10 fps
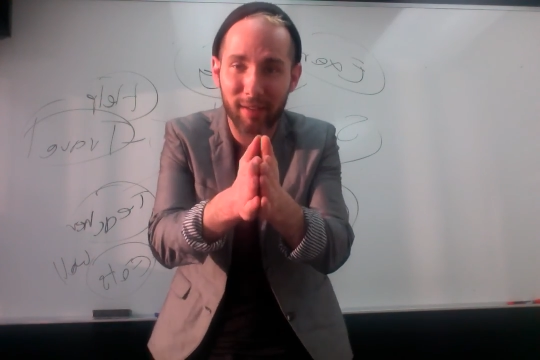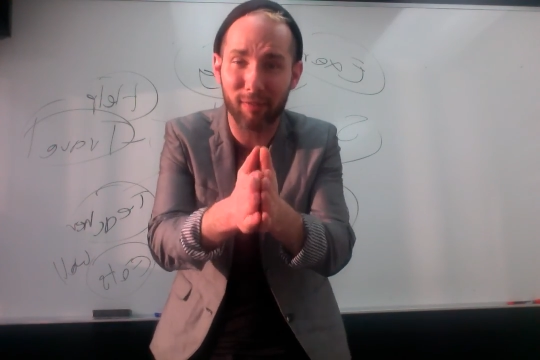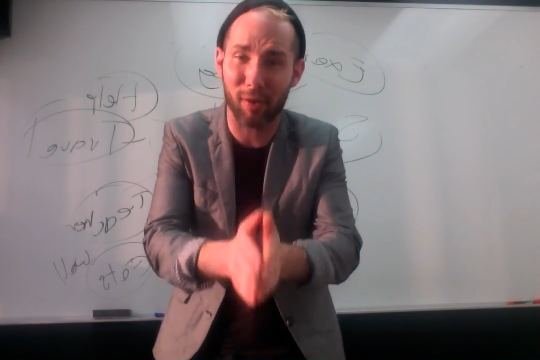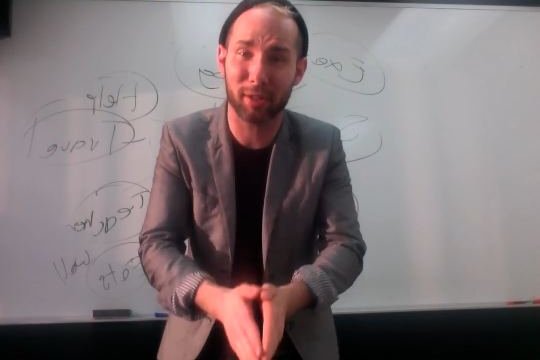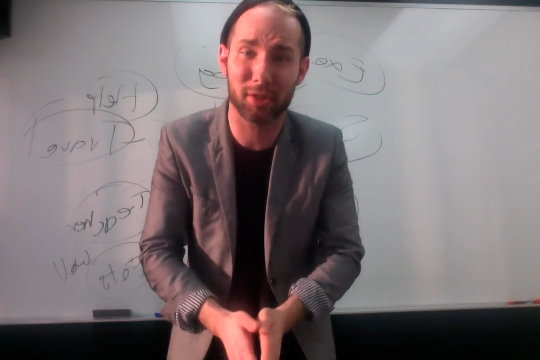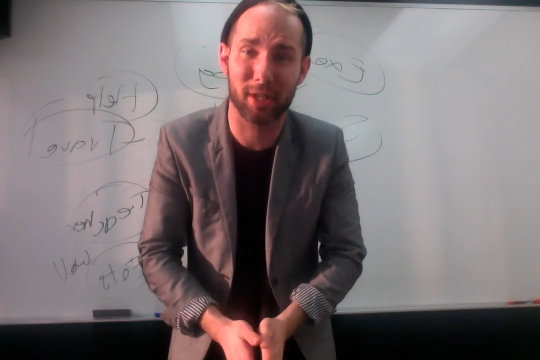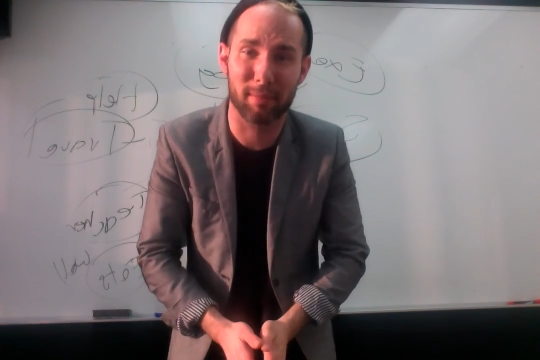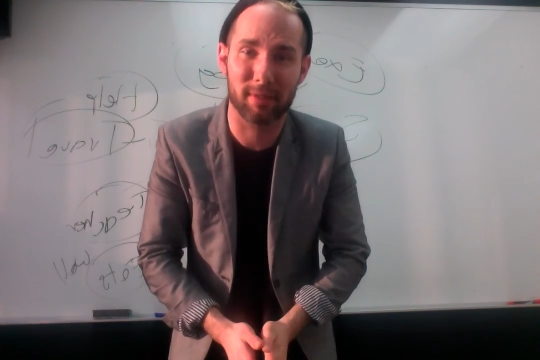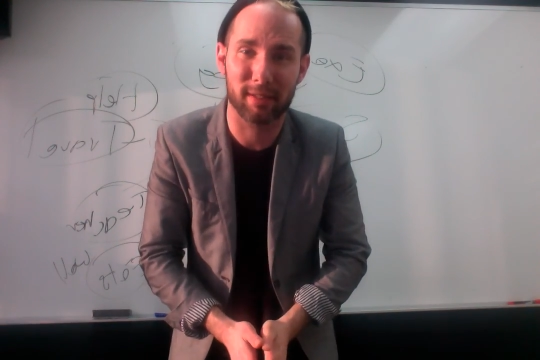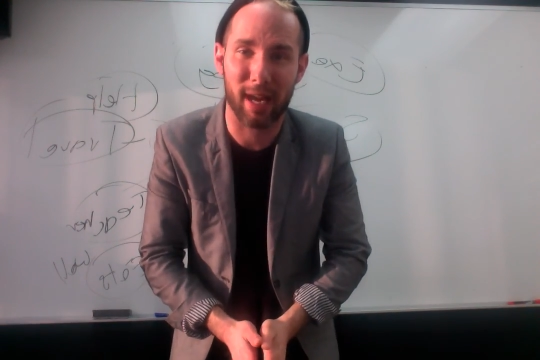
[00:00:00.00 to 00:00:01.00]
Follow your
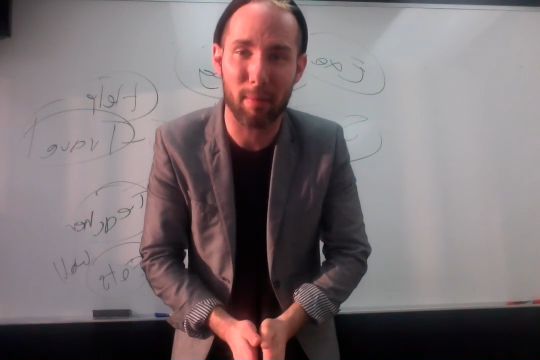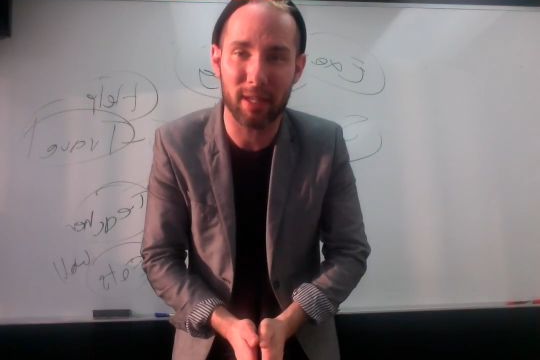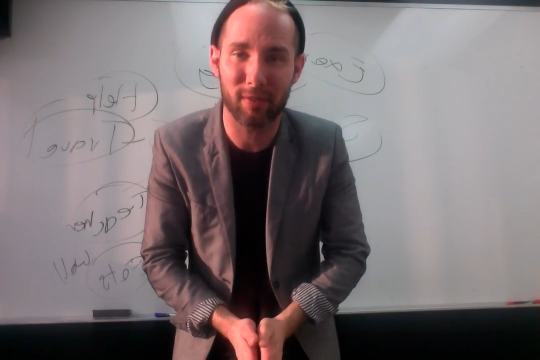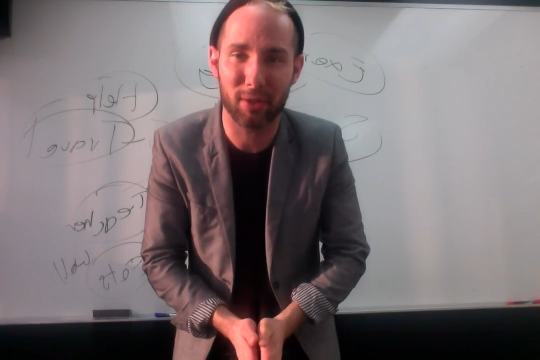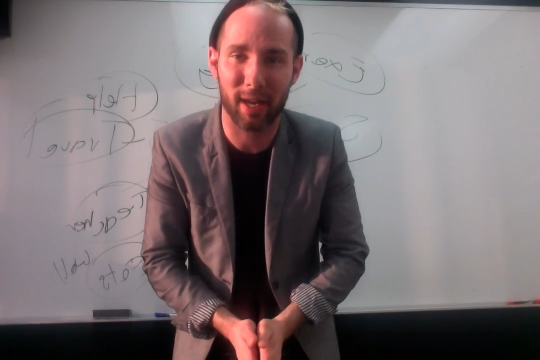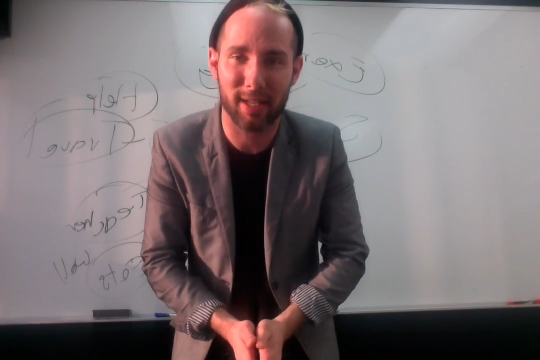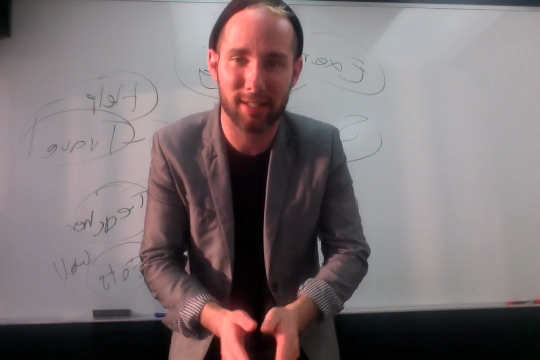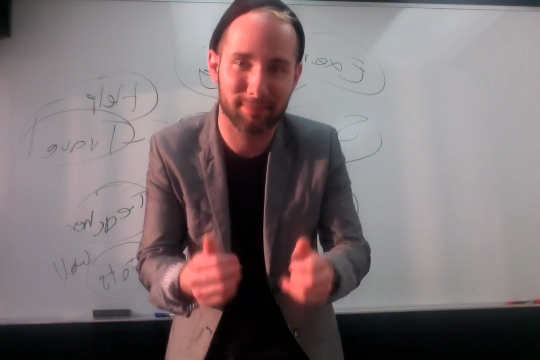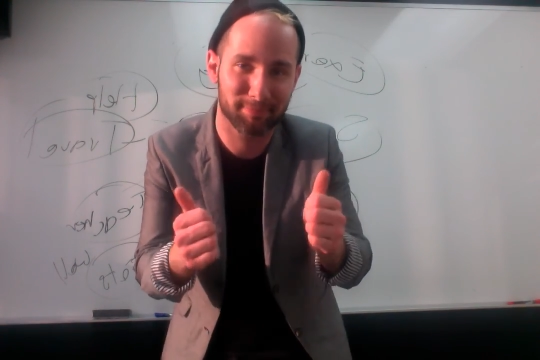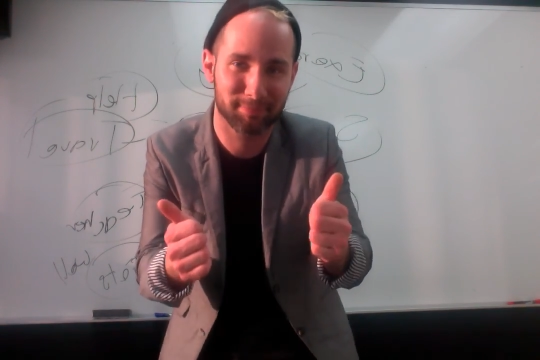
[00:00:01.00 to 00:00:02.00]
dreams. I believe in you guys.